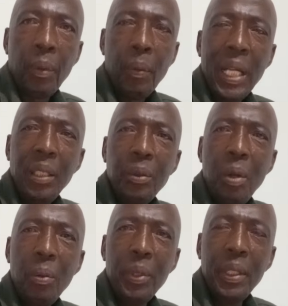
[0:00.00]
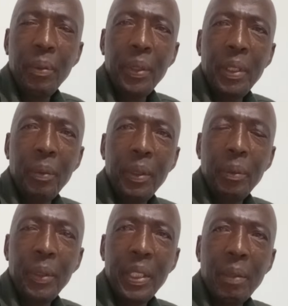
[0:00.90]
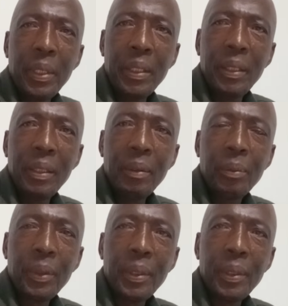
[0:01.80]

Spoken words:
What is wrong with our systems?